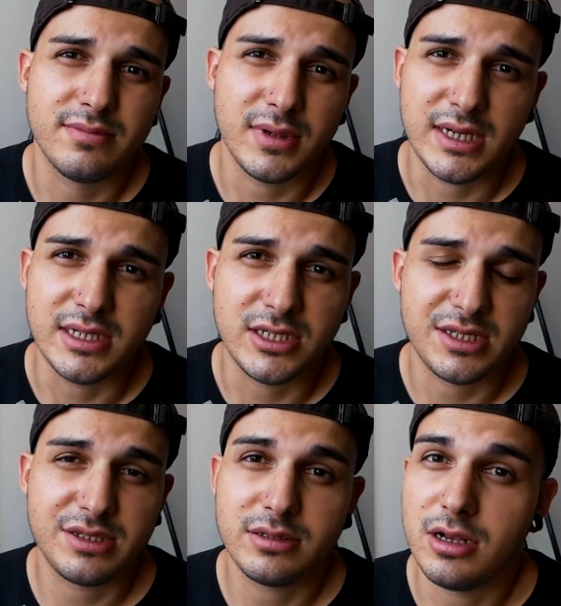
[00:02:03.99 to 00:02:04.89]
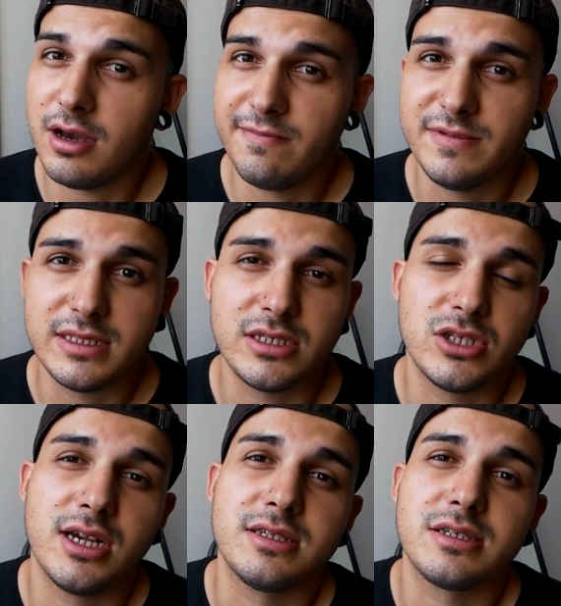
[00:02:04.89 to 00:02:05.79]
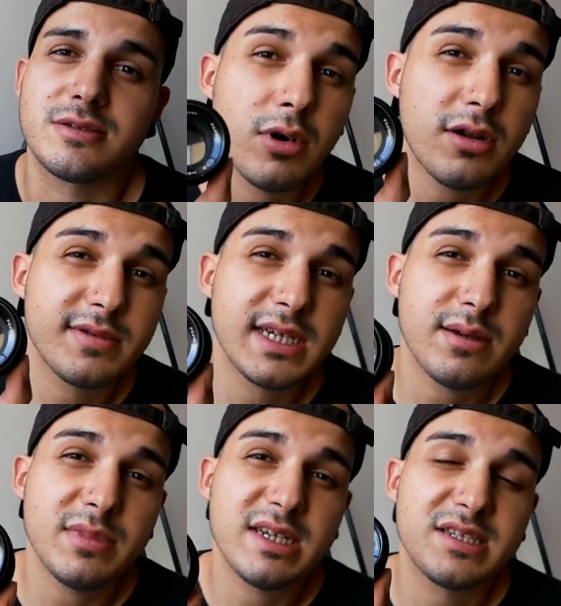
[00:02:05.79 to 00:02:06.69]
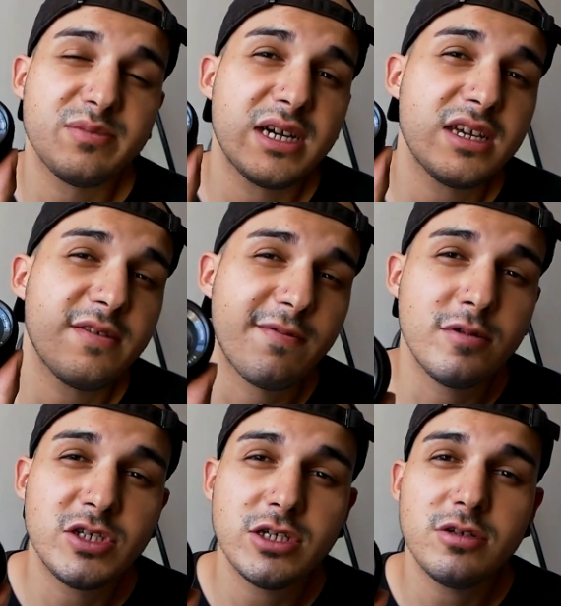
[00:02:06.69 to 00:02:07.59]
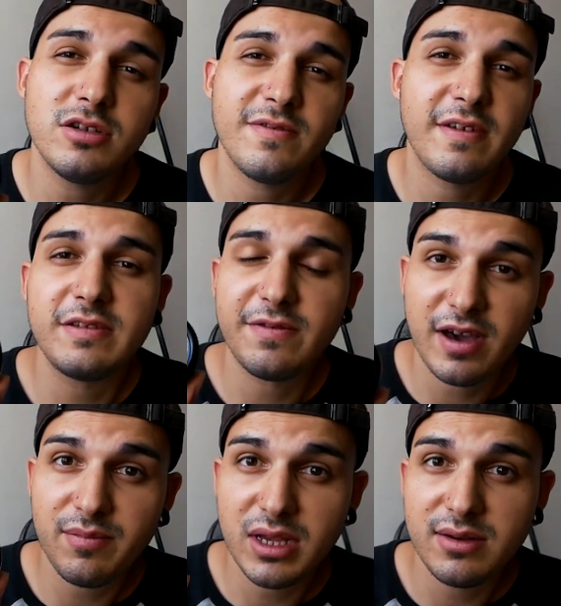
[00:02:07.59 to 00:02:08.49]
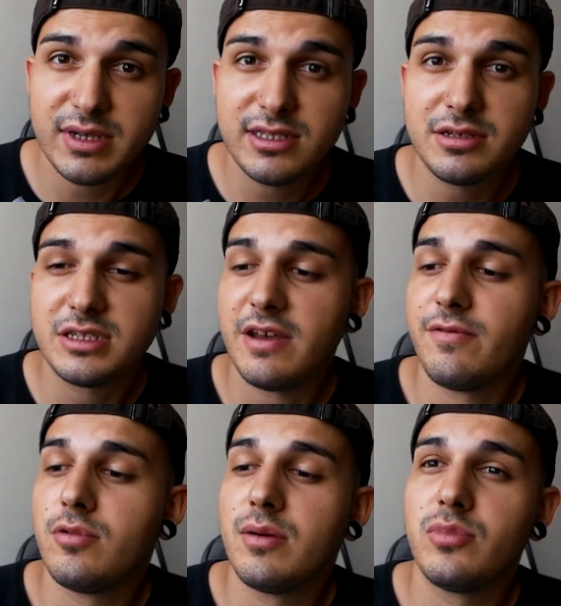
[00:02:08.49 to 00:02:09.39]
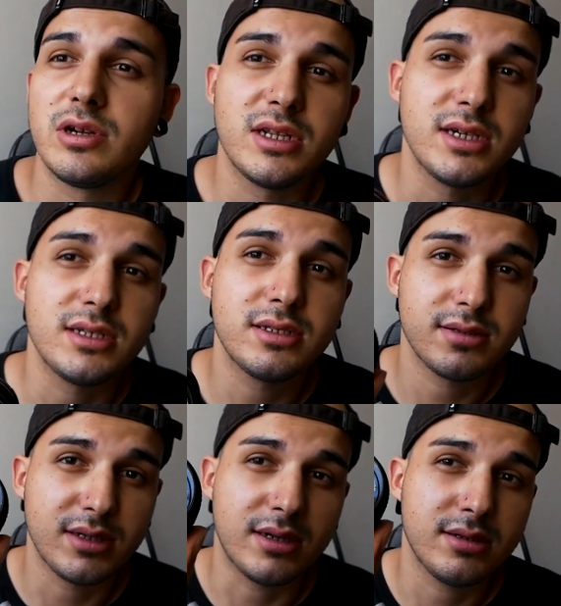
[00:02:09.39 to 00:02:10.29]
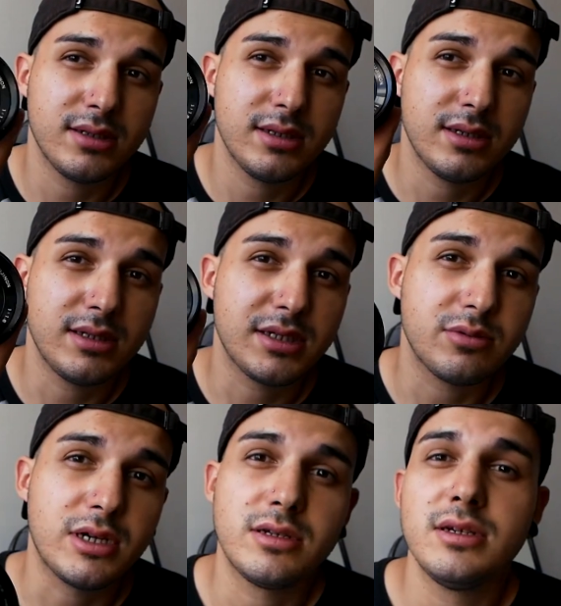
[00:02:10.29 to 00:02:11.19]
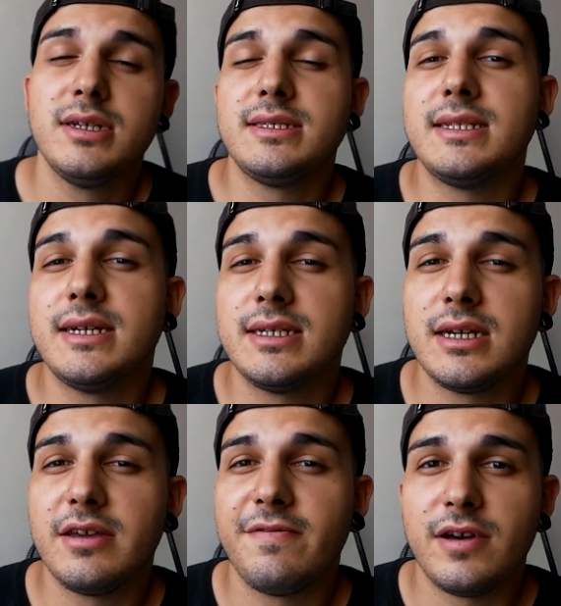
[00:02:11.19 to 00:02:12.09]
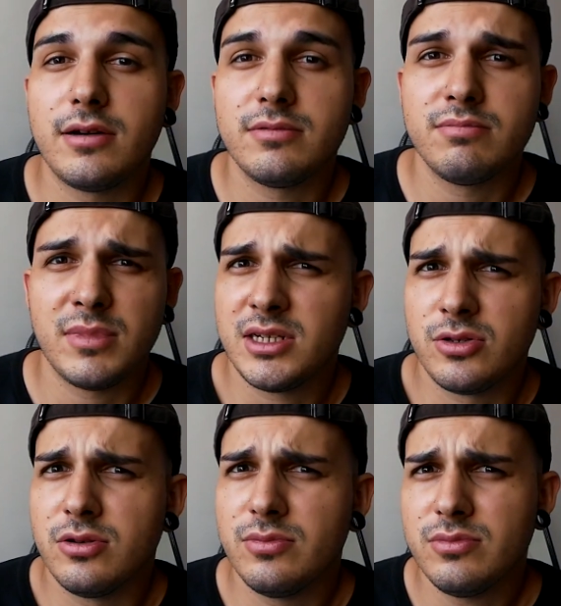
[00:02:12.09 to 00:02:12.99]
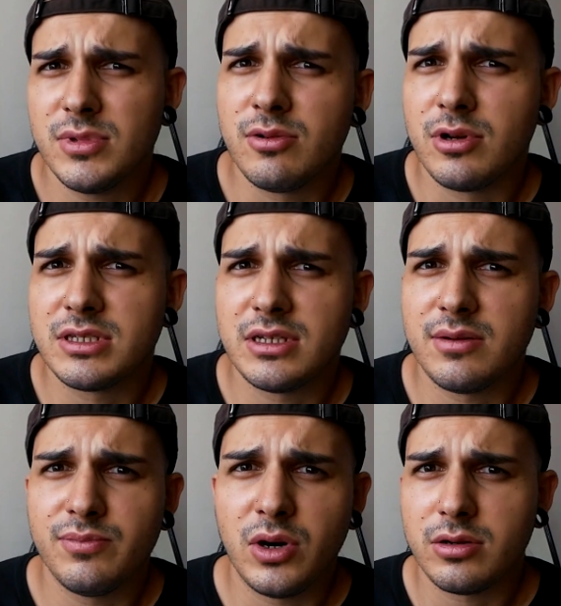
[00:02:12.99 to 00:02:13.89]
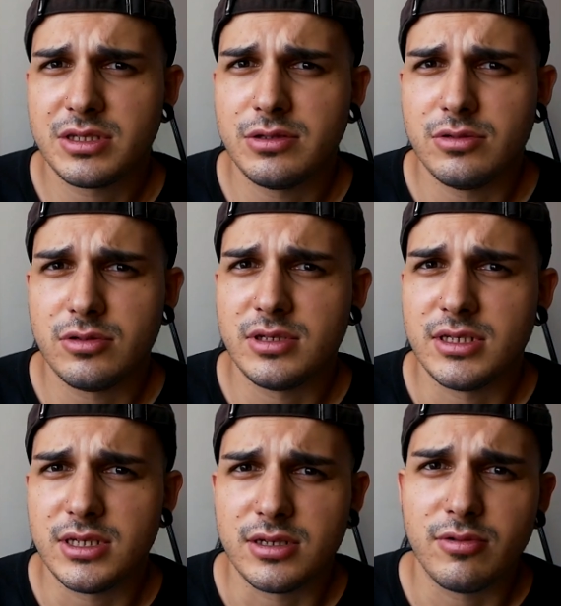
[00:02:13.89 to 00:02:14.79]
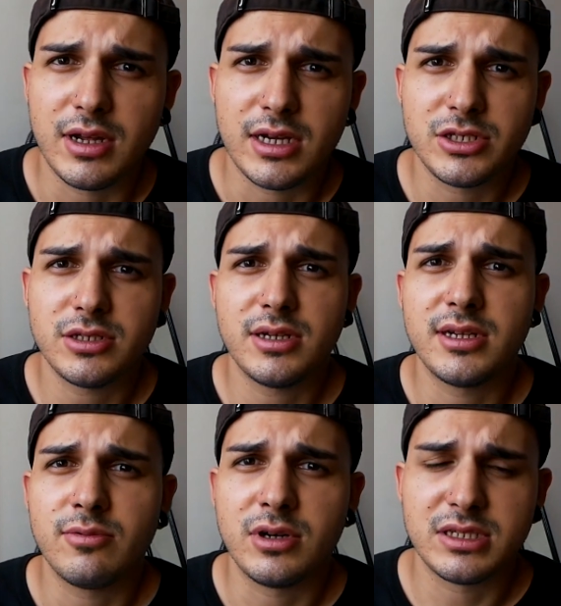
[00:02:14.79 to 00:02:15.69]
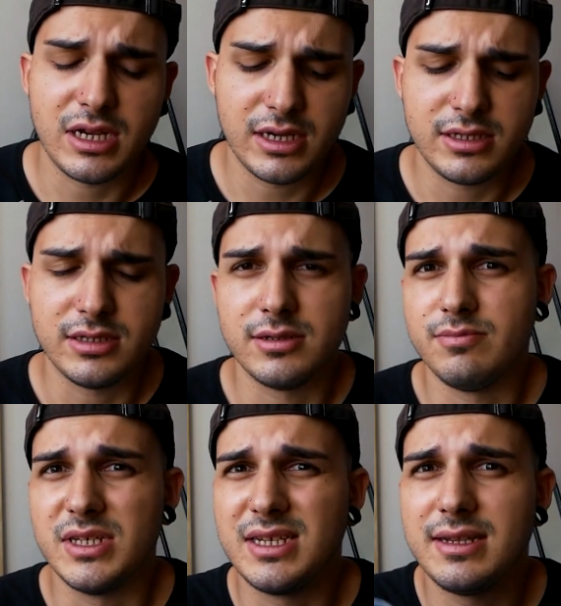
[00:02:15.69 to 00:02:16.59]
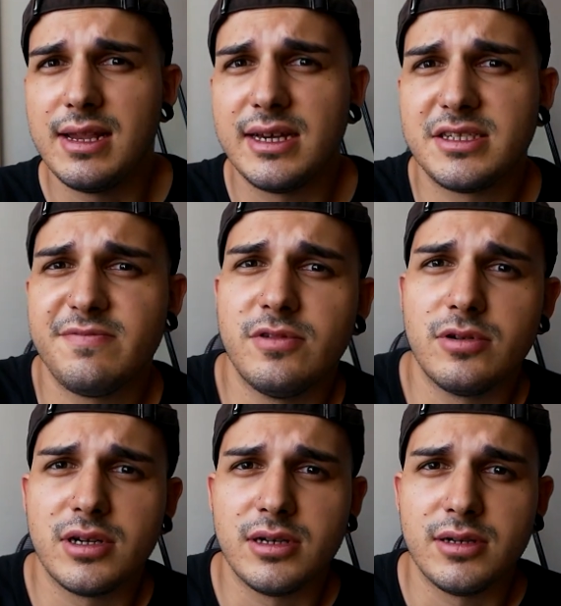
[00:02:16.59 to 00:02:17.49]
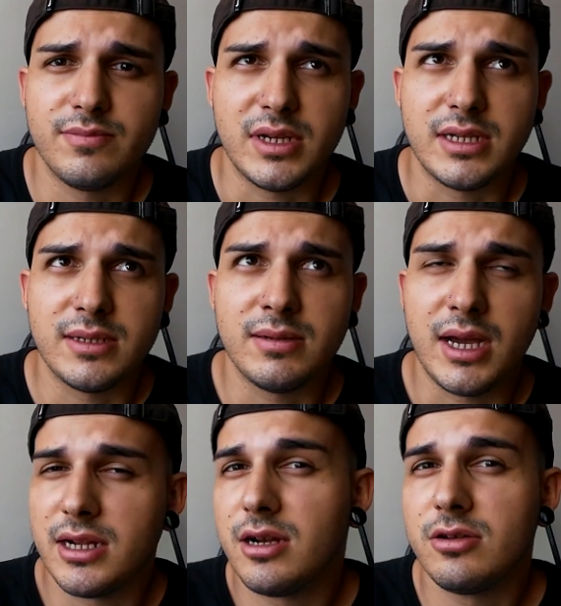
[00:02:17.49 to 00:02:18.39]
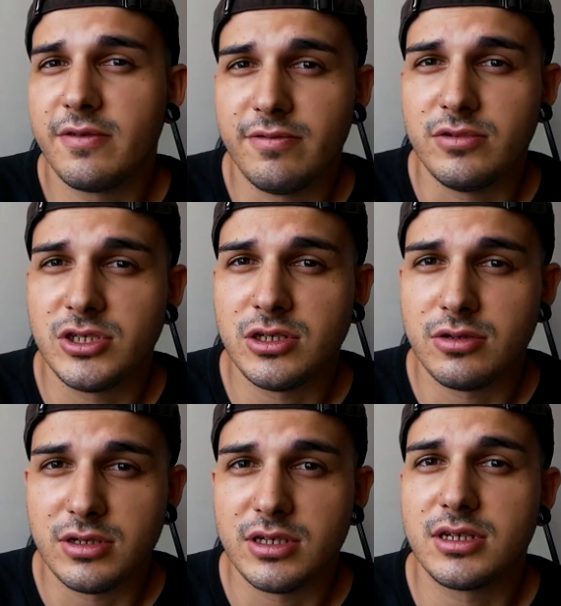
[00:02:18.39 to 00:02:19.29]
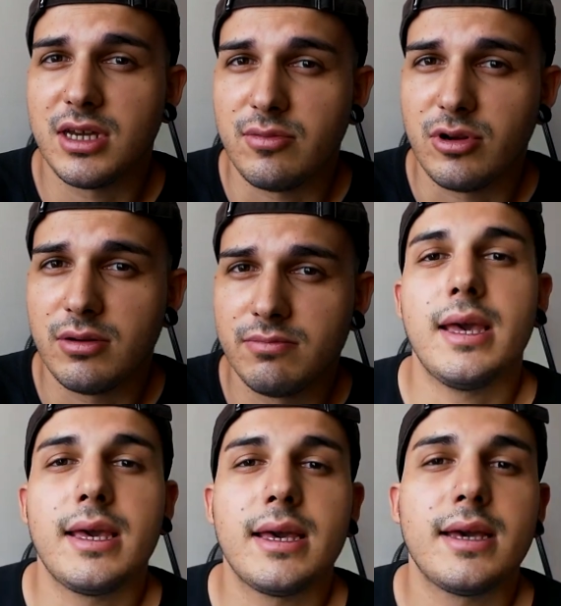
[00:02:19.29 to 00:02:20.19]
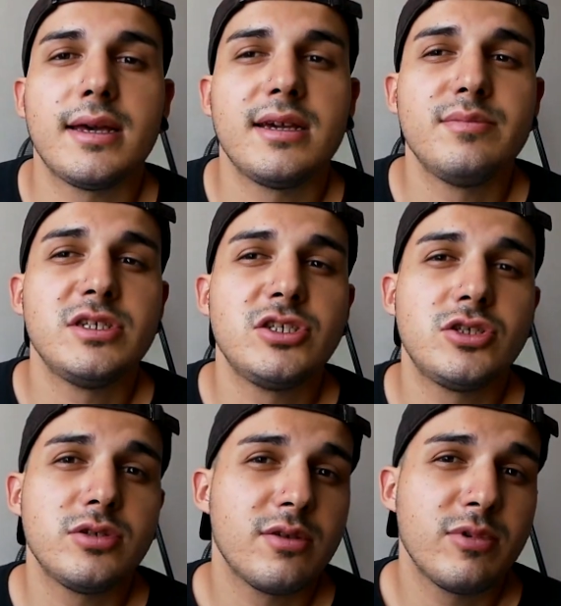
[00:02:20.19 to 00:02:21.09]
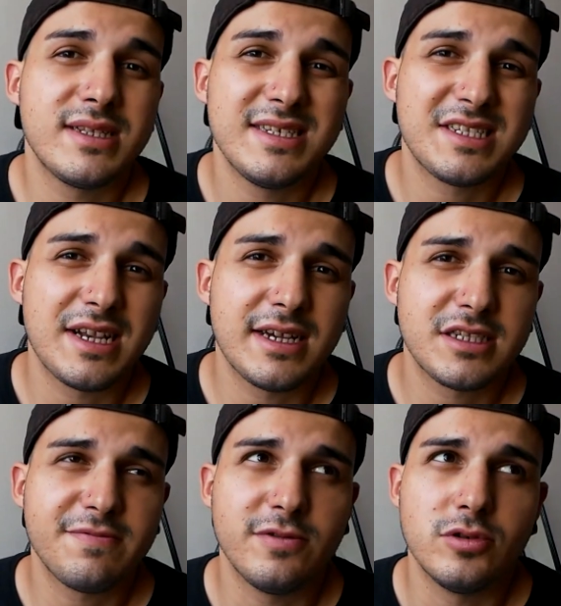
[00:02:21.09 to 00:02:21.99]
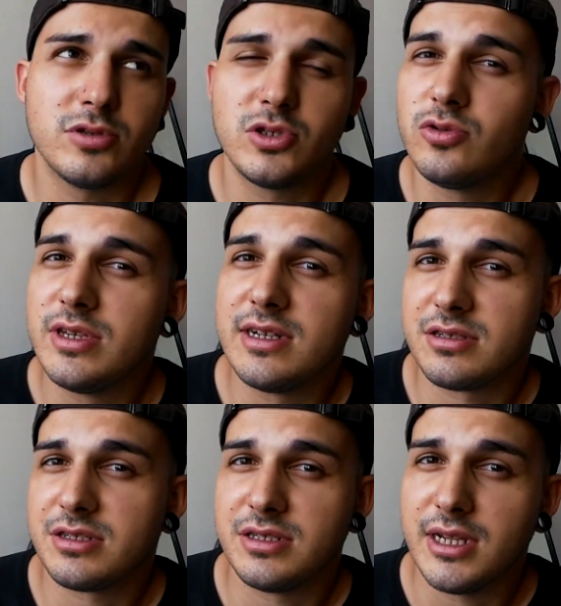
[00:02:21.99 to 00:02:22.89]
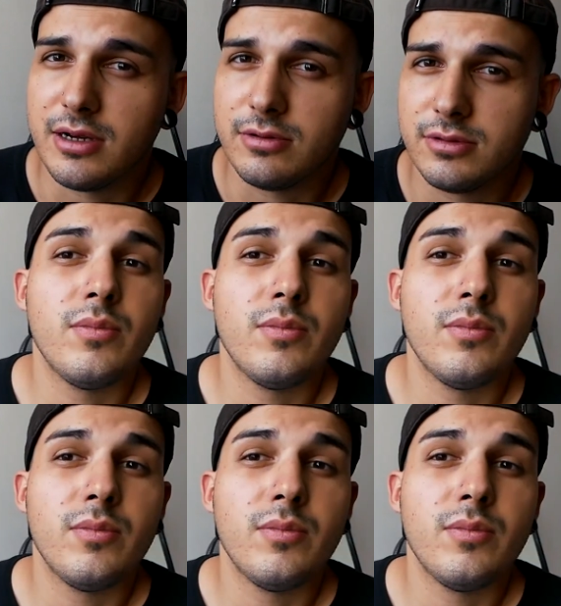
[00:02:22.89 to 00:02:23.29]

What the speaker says: I just love vintage lenses. One of them is my Fujinon 55mm f1.8, this one, that I found at home. It was in a box, in the garage, and it was like the kit lens for an analog Fujinon camera. And I've been shooting with this lens for 2 years now.